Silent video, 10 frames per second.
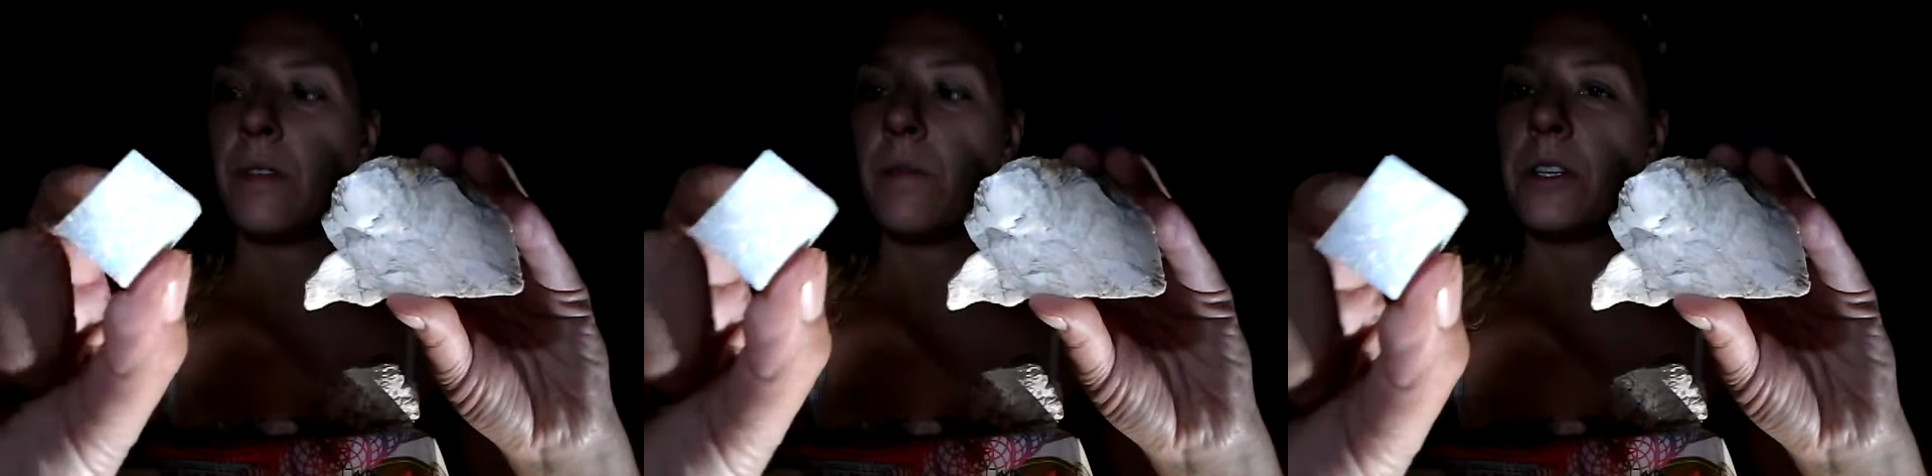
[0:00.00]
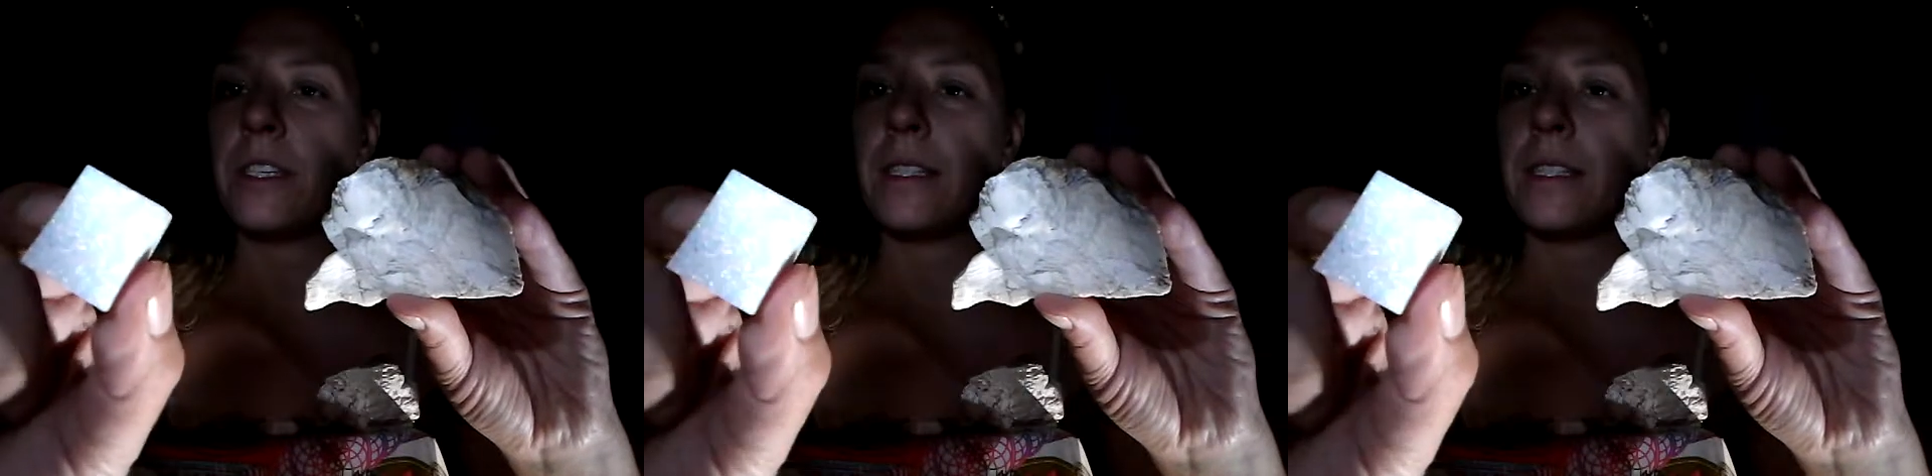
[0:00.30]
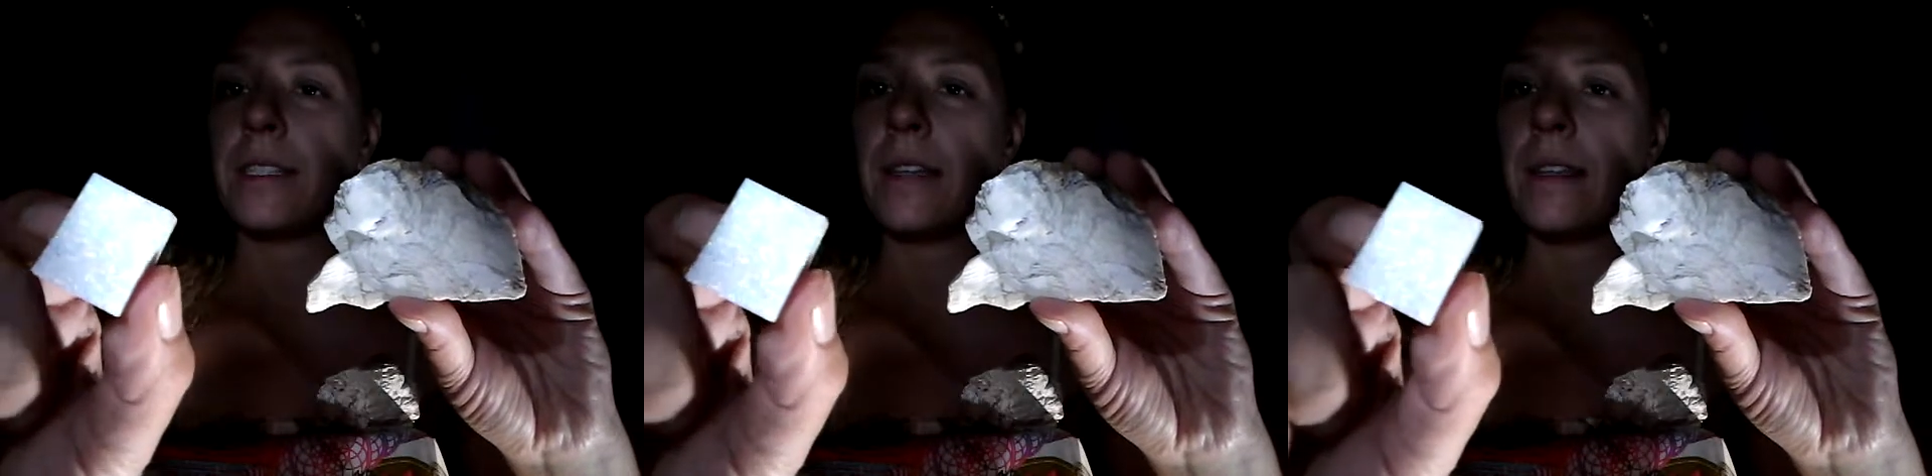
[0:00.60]
which is a
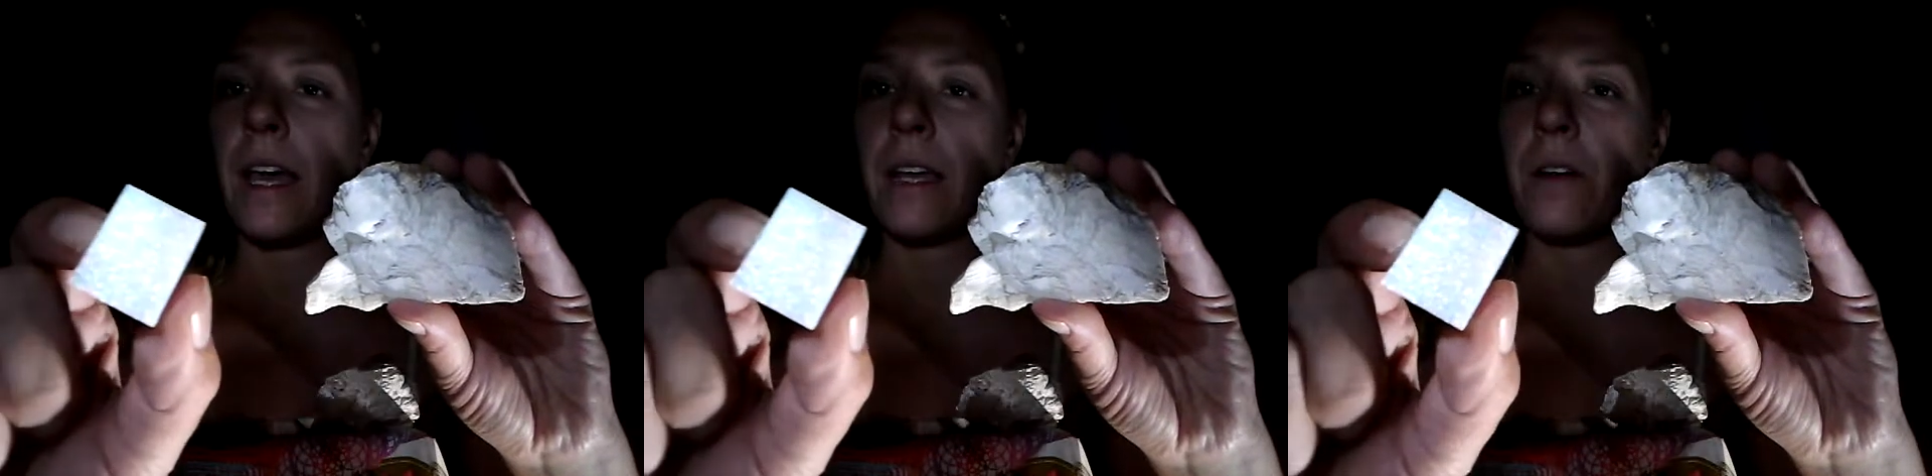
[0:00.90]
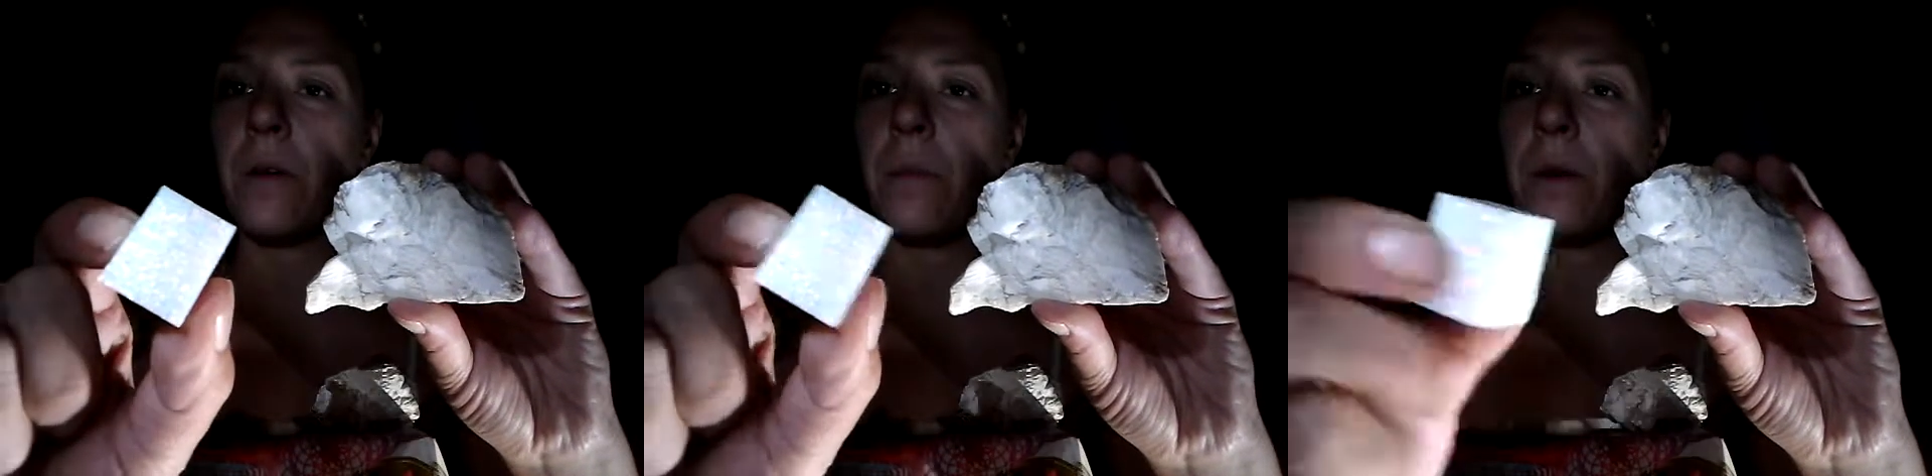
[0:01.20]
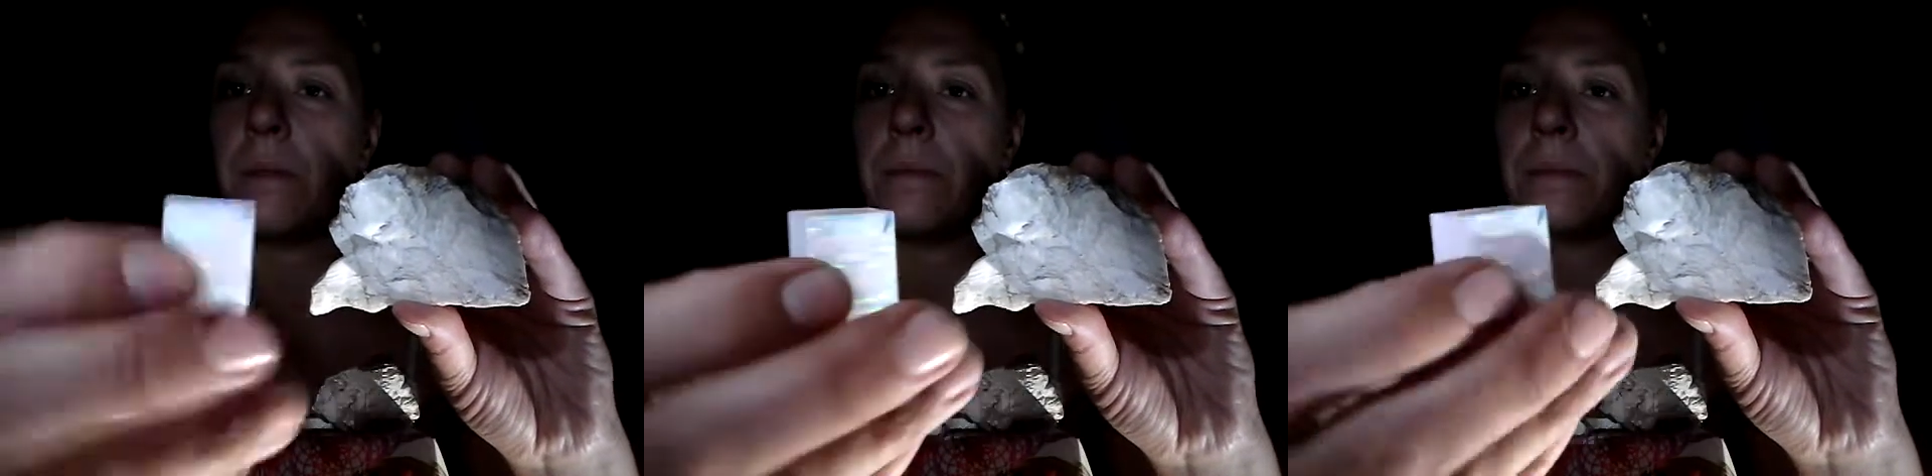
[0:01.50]
synthetic opal.